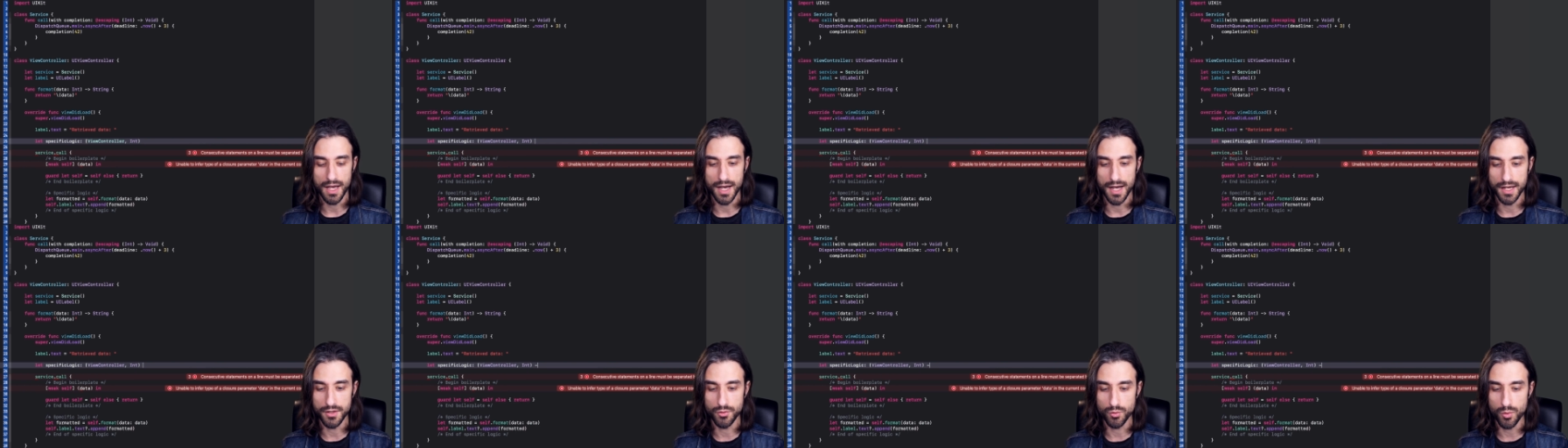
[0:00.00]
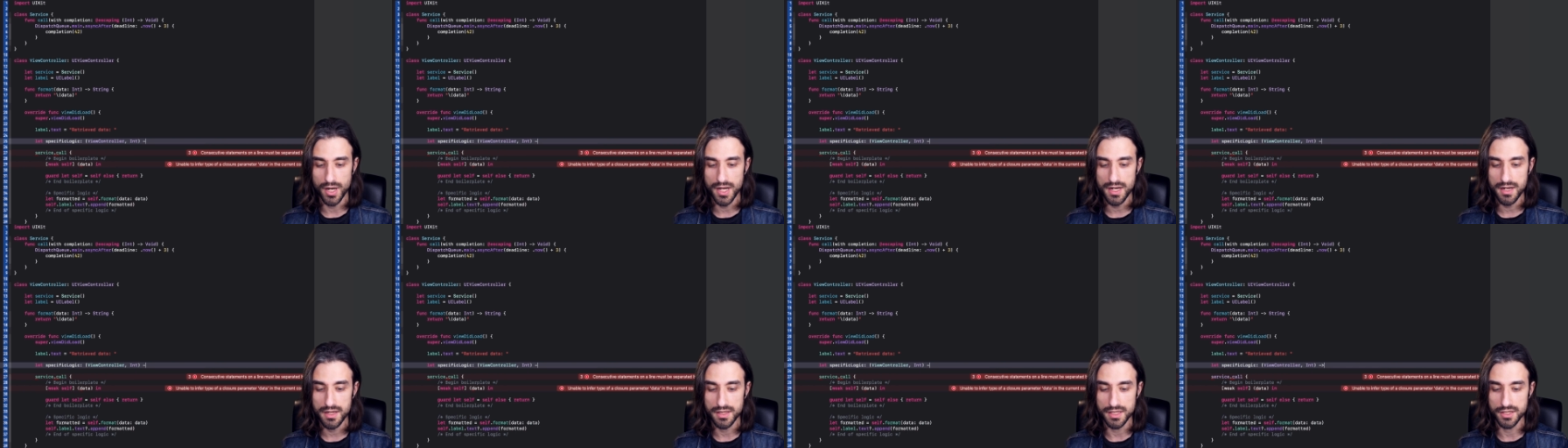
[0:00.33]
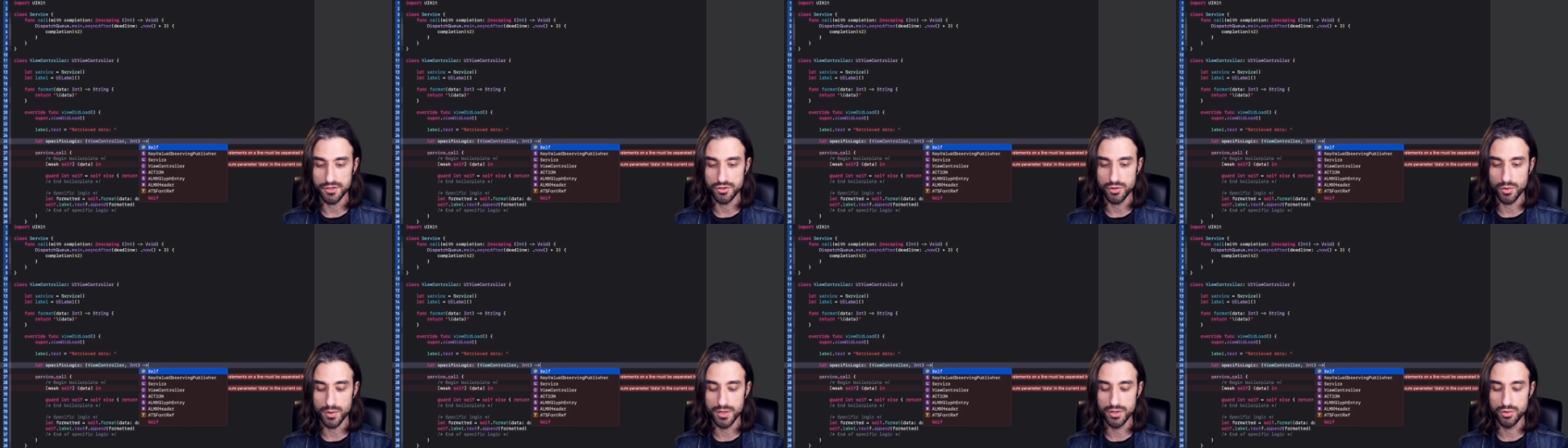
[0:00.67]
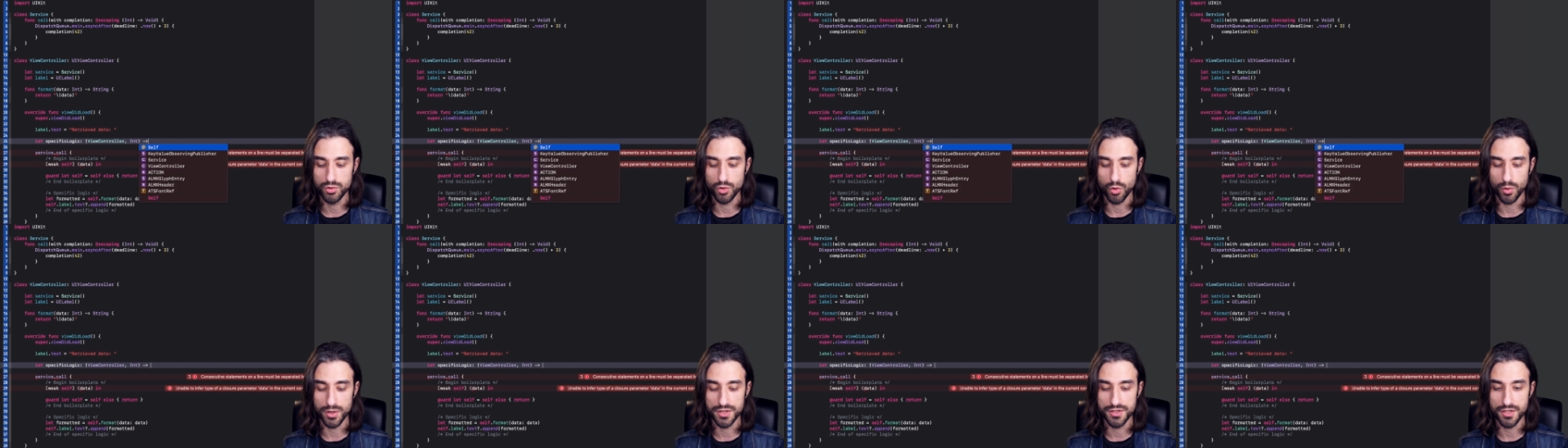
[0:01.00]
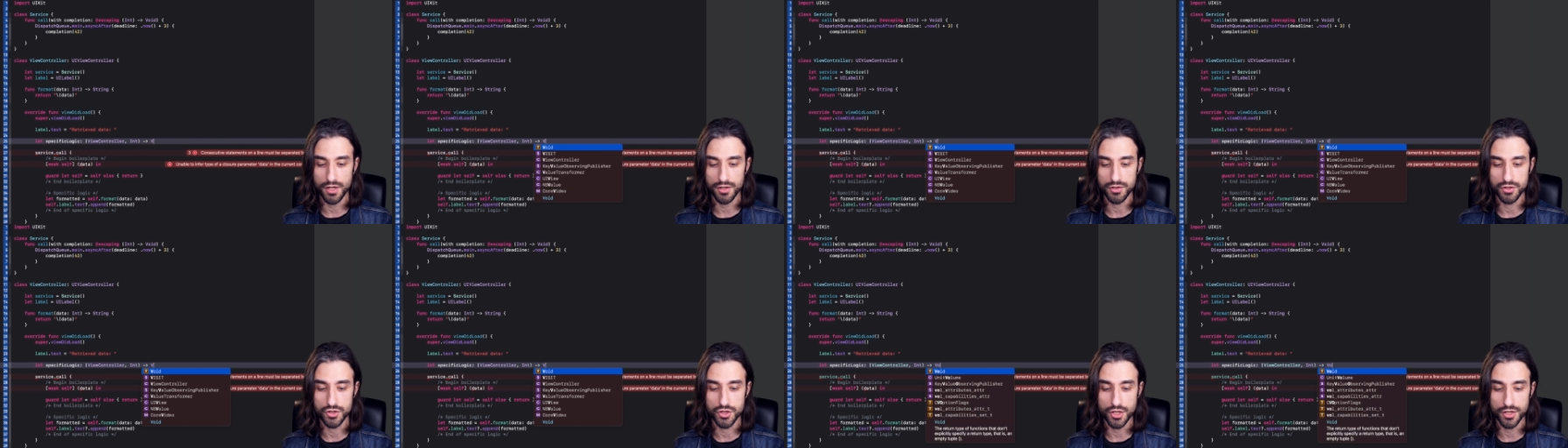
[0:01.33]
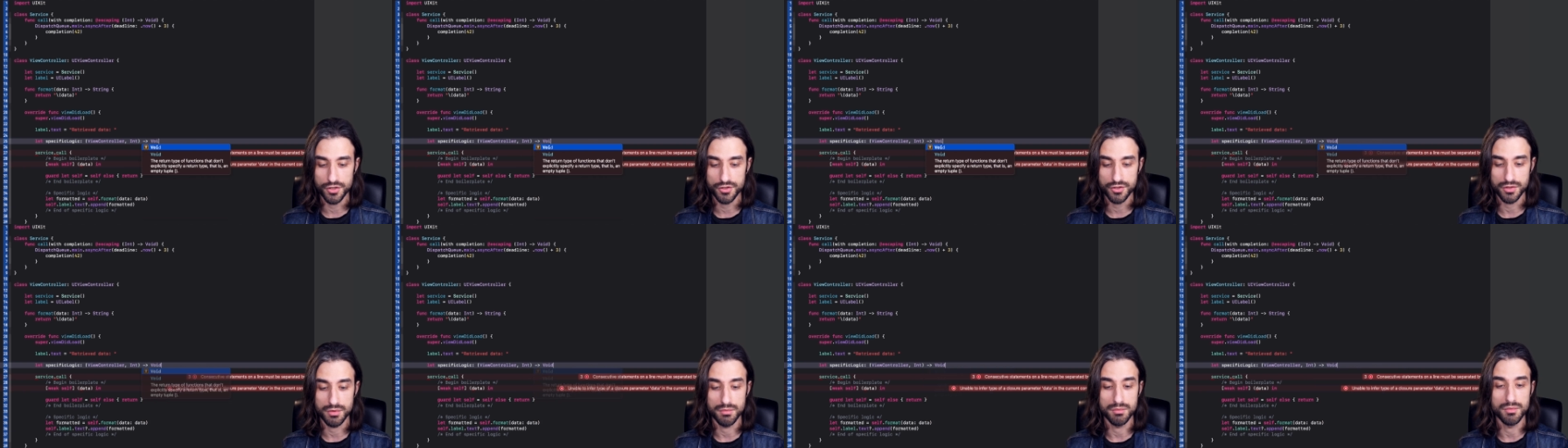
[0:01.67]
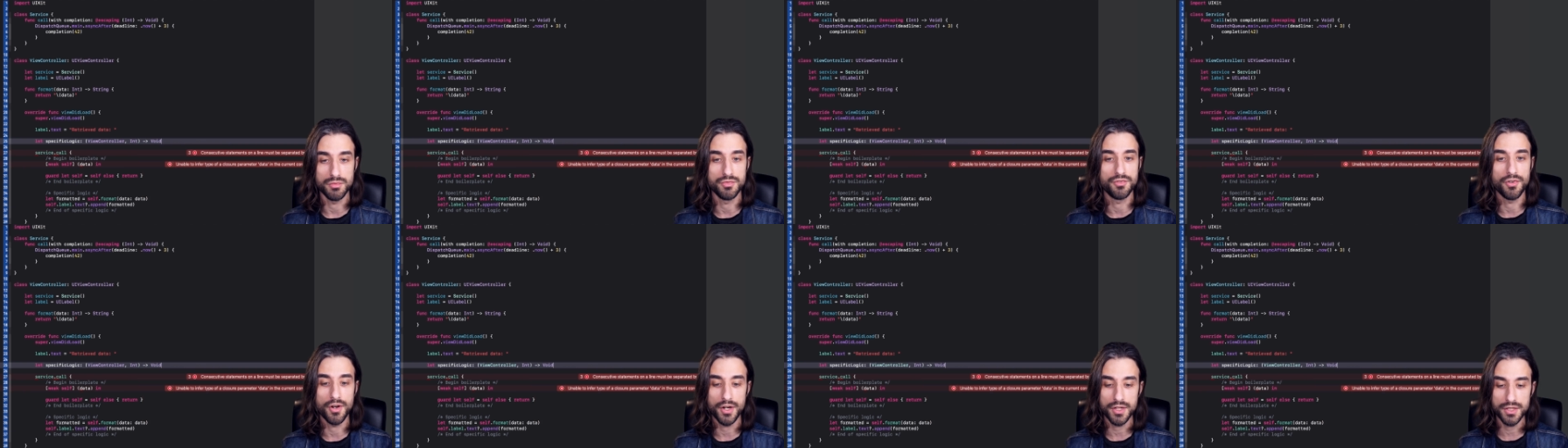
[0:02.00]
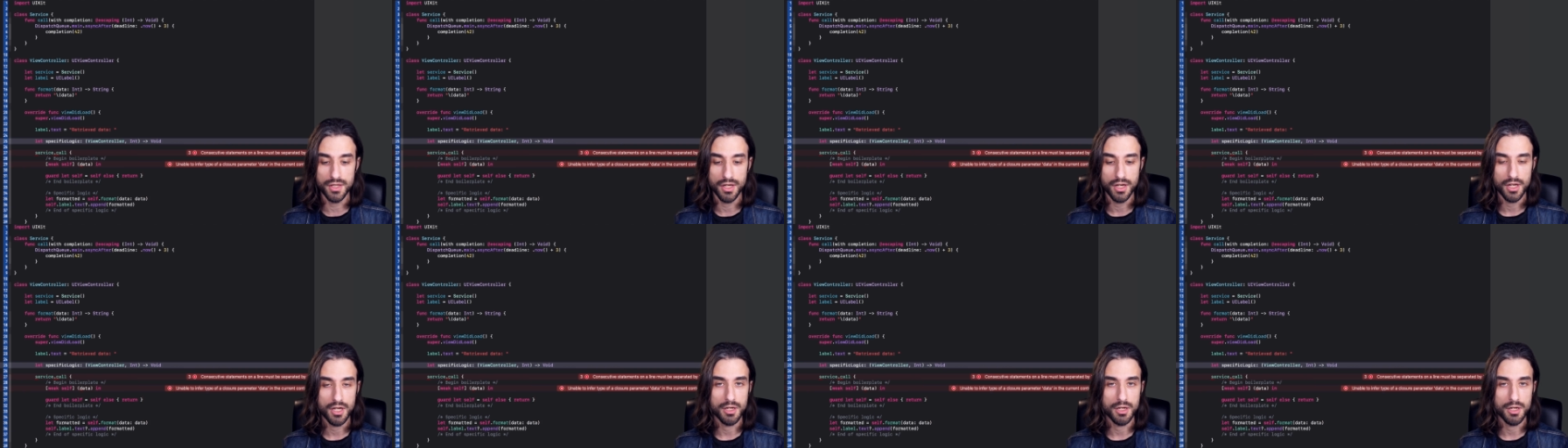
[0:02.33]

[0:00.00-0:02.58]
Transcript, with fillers: and well it's going to return just void